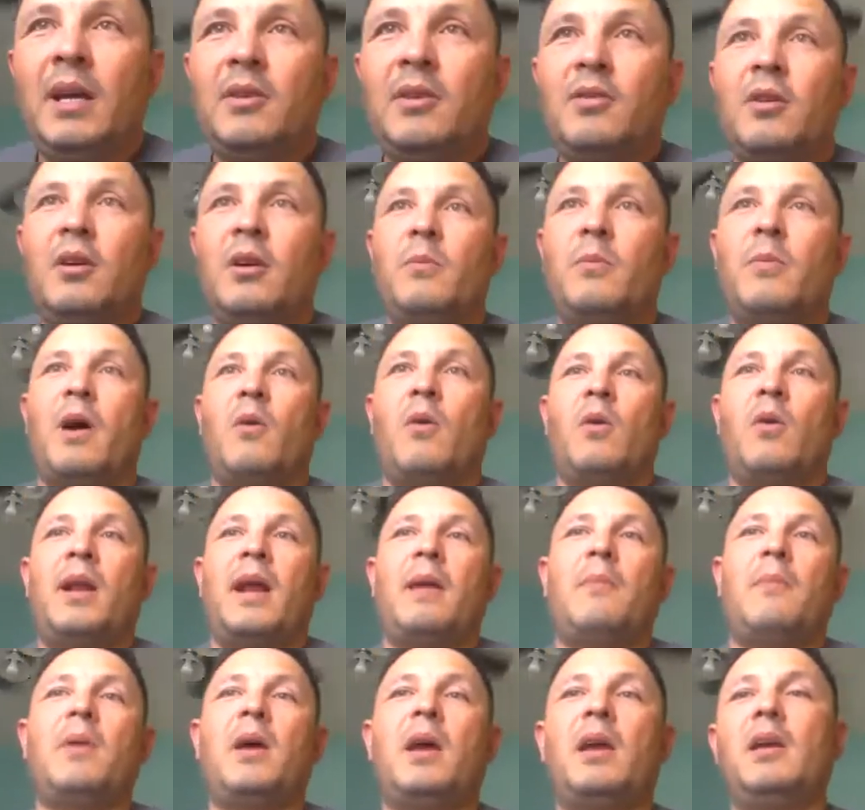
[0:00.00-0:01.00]
enjoyed about when
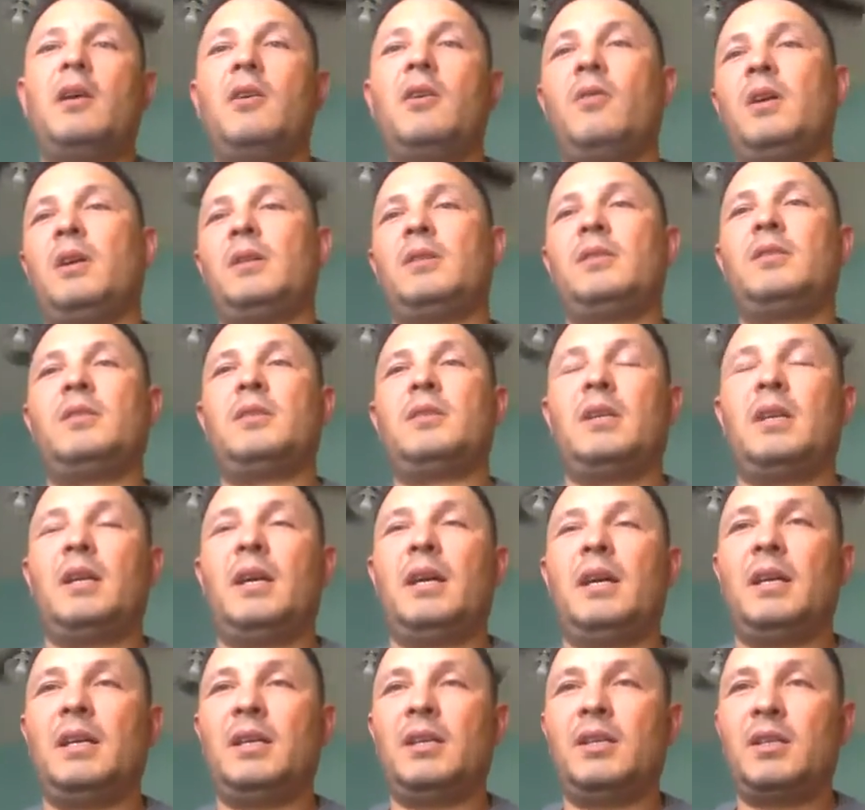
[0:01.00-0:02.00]
I met you is
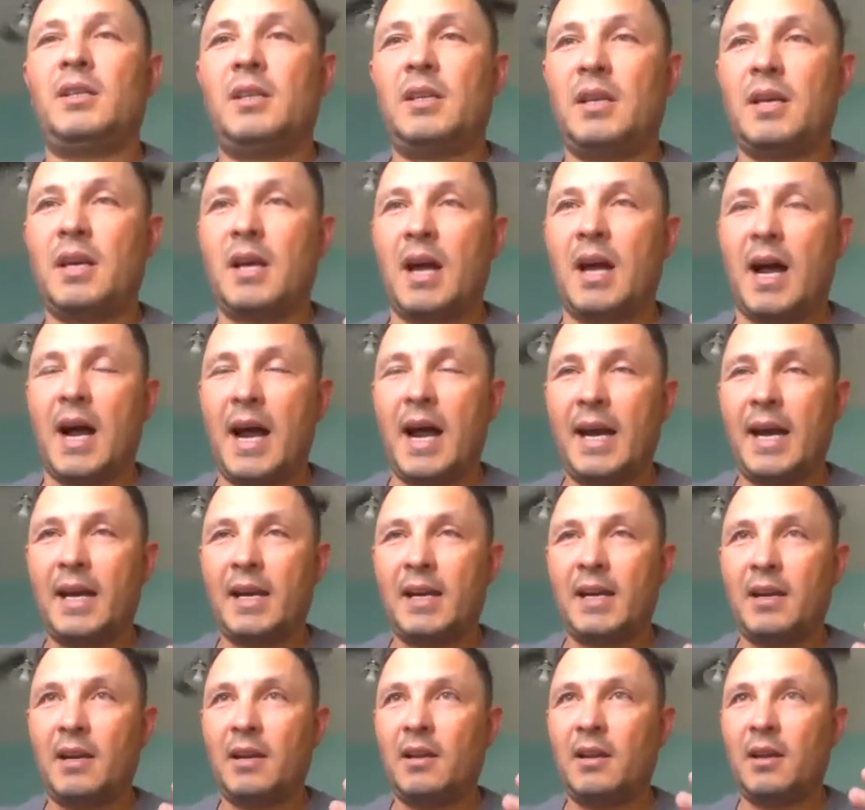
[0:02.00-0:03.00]

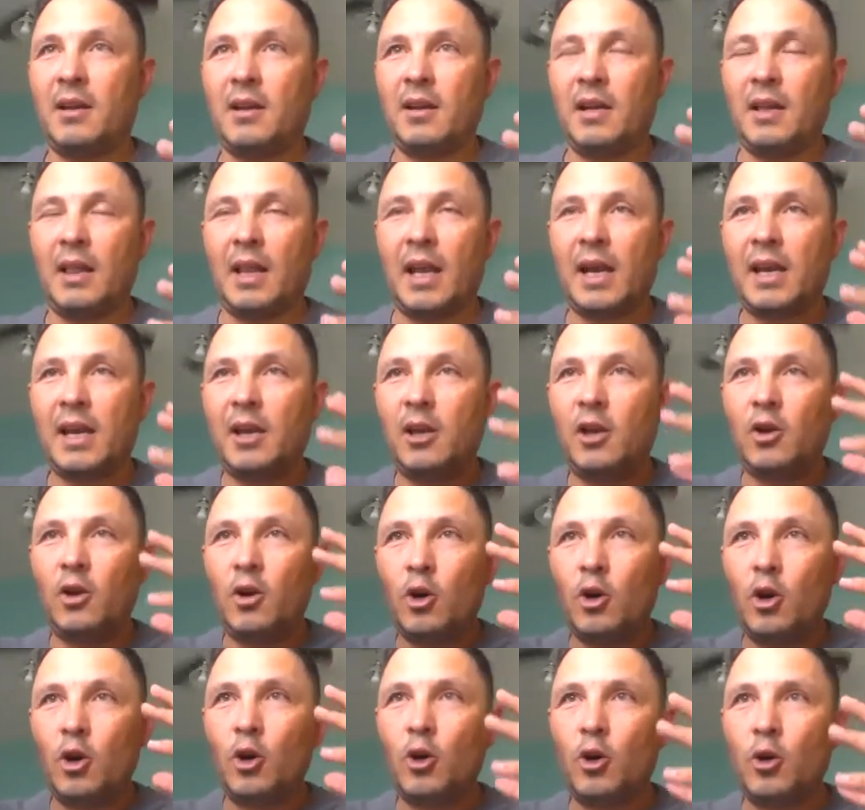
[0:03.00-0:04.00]
I like
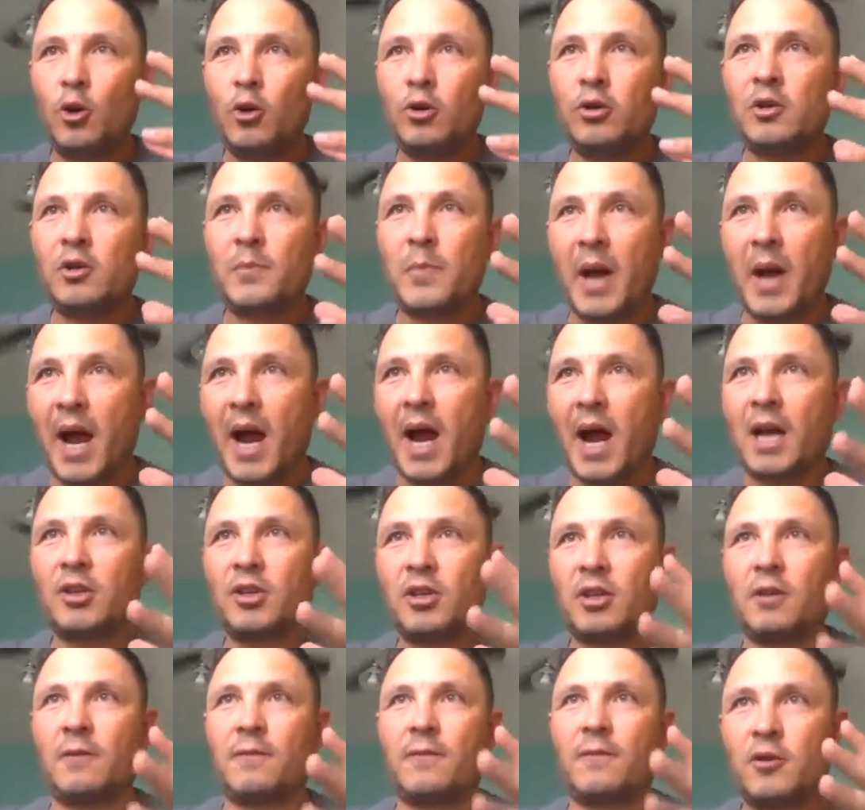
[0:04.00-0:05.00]
you ooze
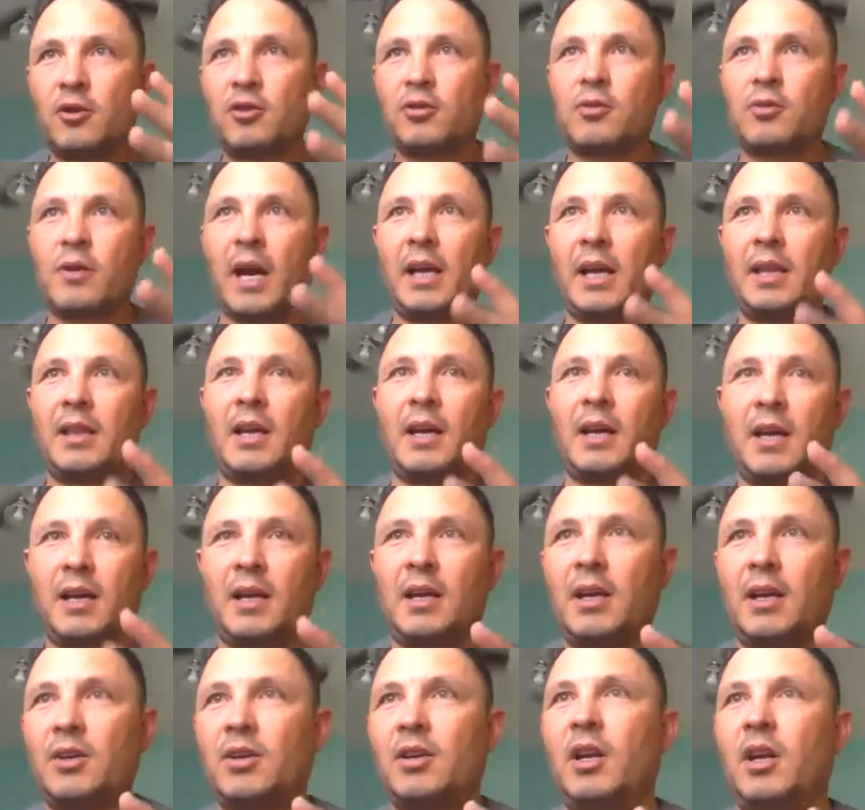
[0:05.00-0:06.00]
passion for strength and
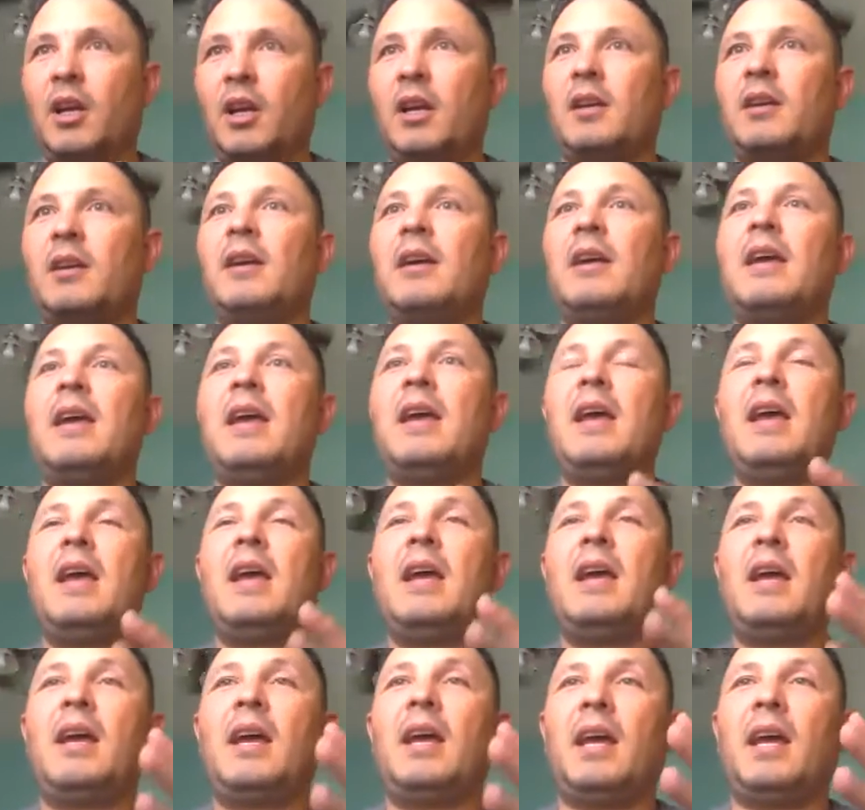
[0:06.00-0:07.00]
conditioning,
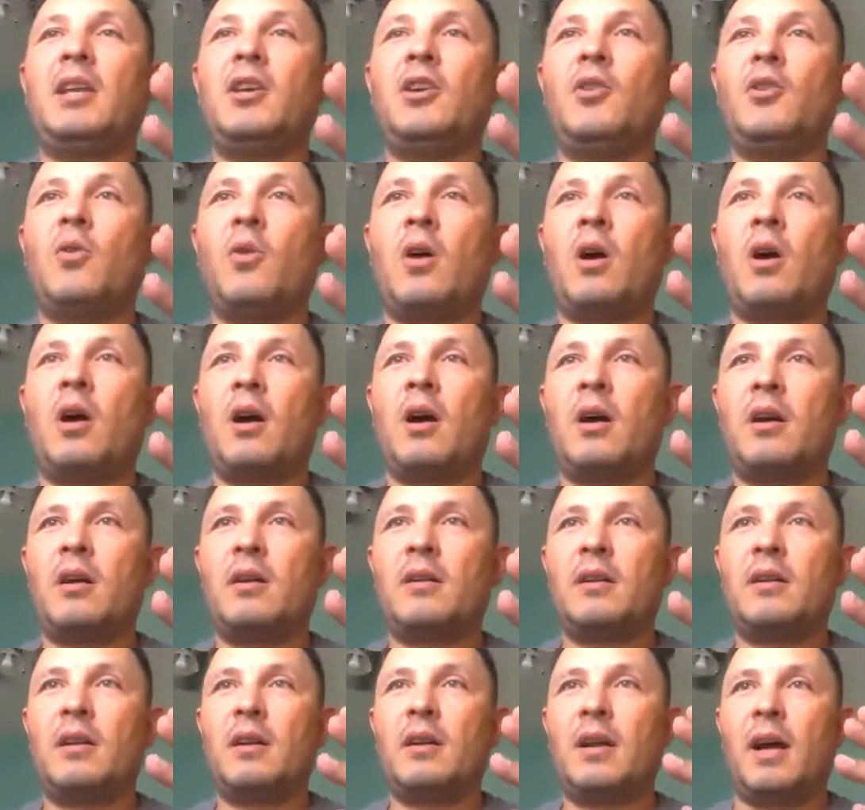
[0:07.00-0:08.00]
and you
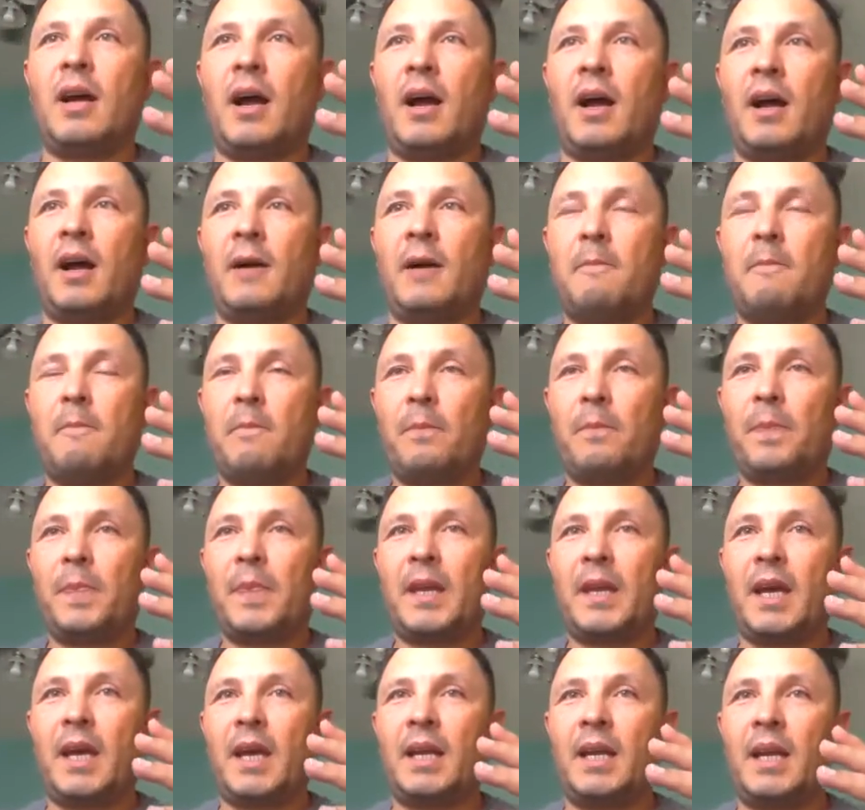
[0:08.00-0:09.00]
are
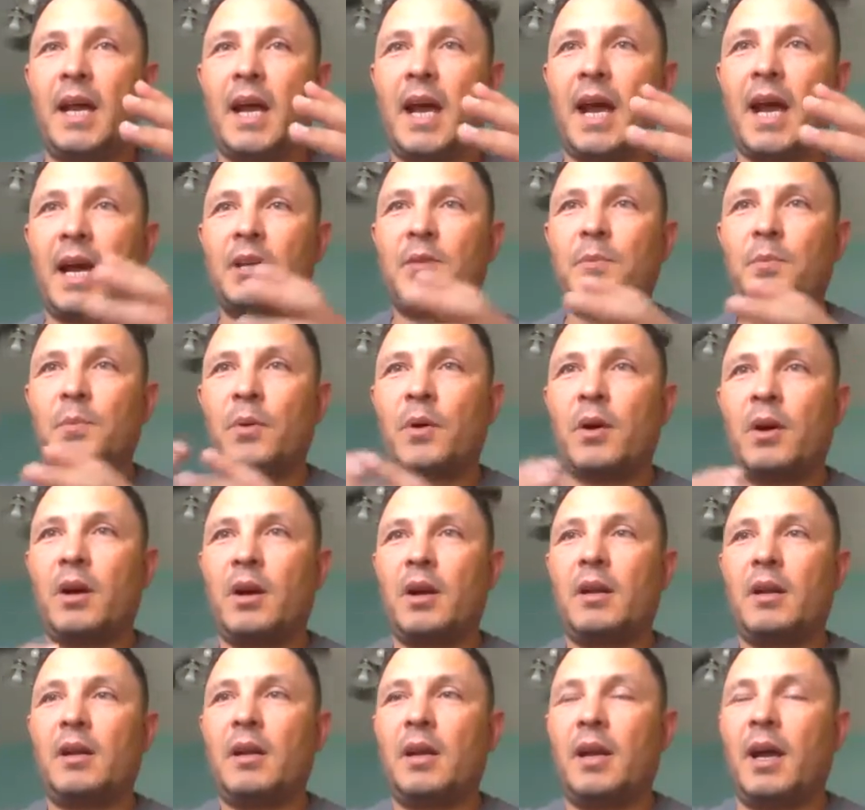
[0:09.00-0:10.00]
an
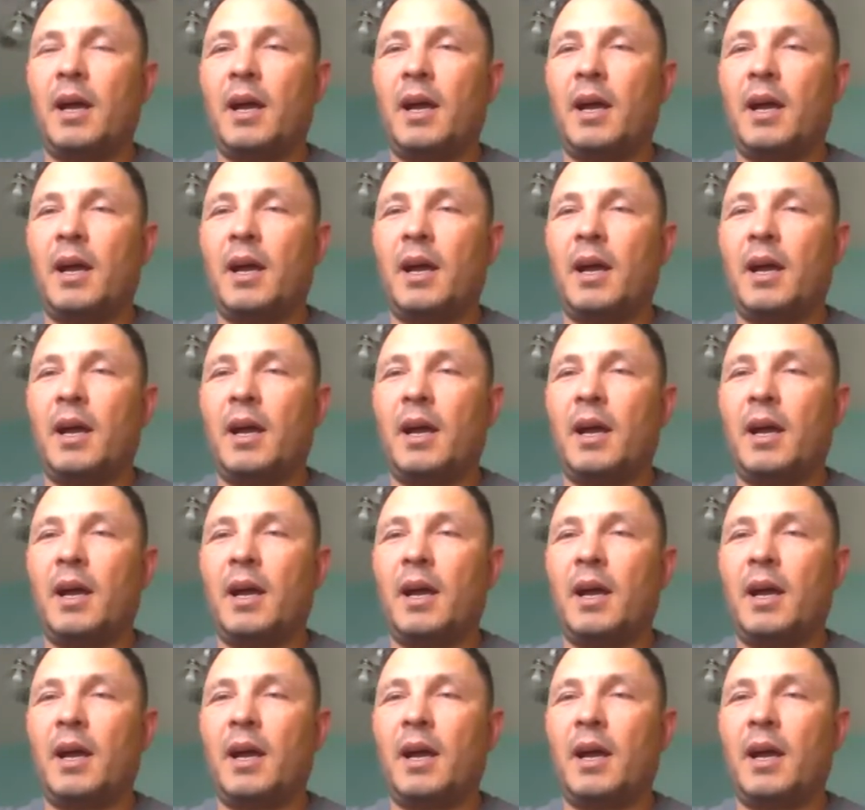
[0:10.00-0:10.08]
expert,